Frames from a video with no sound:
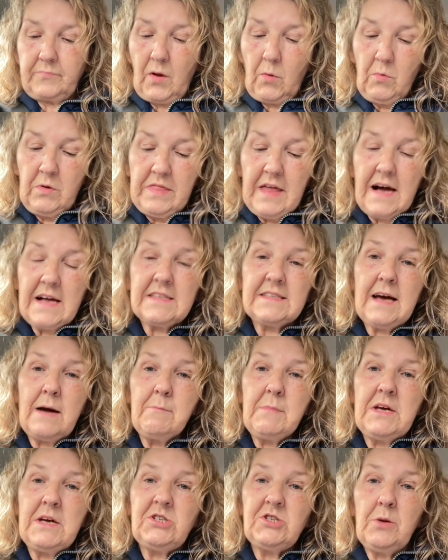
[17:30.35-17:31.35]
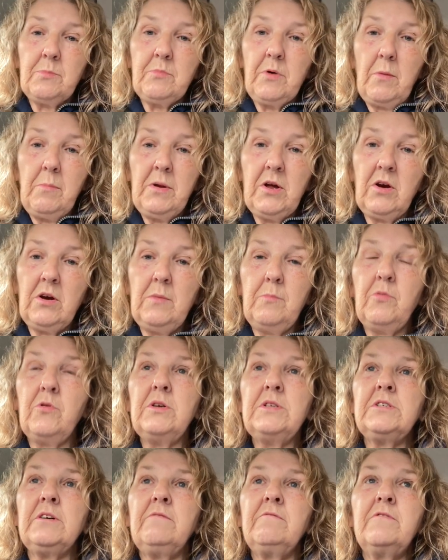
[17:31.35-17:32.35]
with that damage, I'm probably only
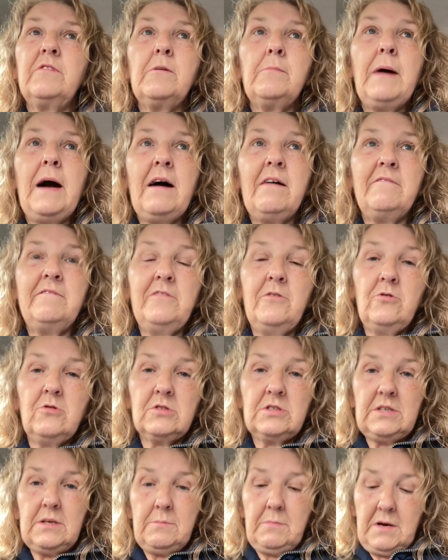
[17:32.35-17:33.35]
put on for about forty.